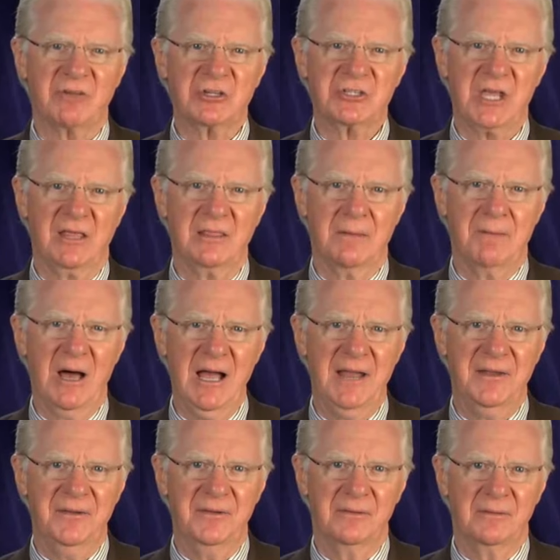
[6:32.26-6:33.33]
ever seen the
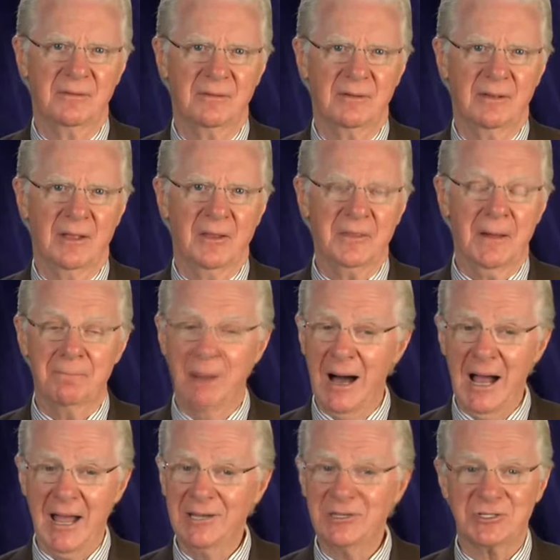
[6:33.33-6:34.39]
mind. The
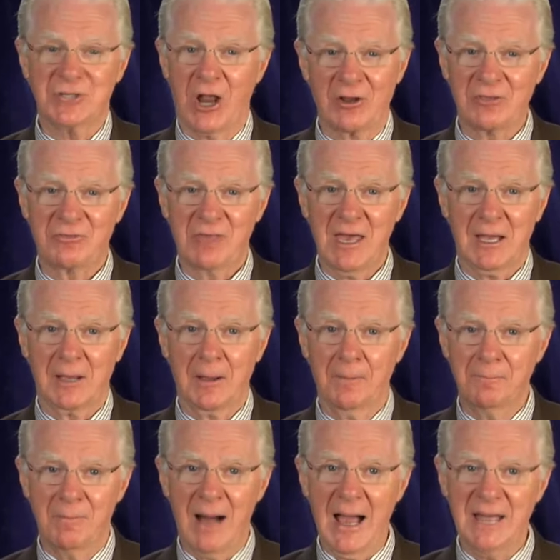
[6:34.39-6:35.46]
mind is not a thing,
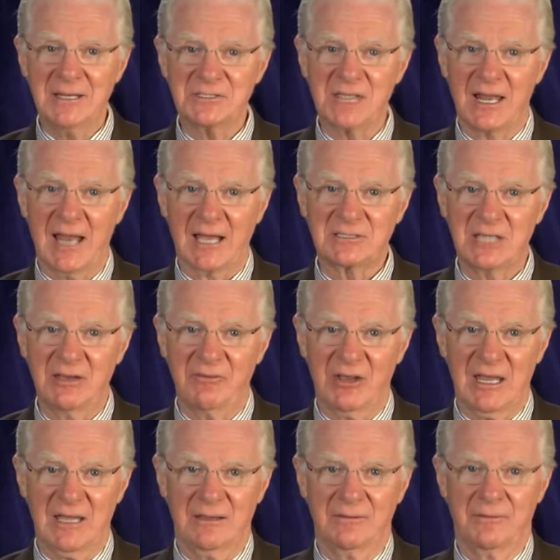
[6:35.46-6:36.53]
mind is an
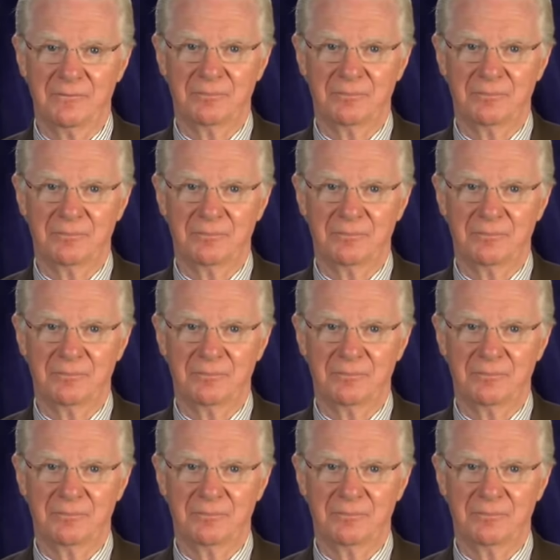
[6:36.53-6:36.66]
activity.